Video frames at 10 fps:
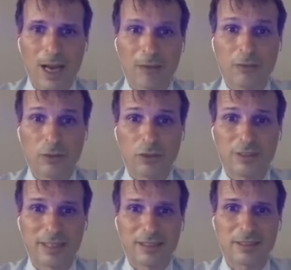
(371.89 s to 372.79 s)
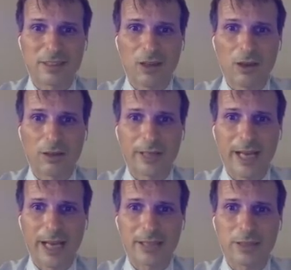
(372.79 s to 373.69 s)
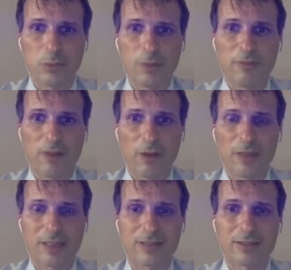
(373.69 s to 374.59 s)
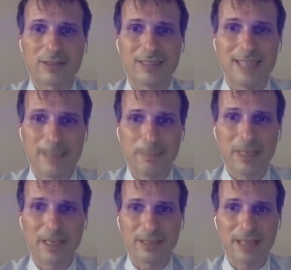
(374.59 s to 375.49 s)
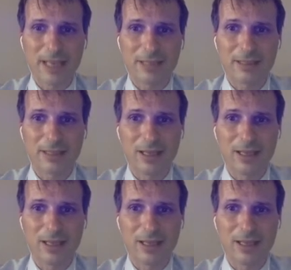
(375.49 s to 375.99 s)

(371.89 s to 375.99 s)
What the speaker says: After statistical analysis, we found that deep heel sacks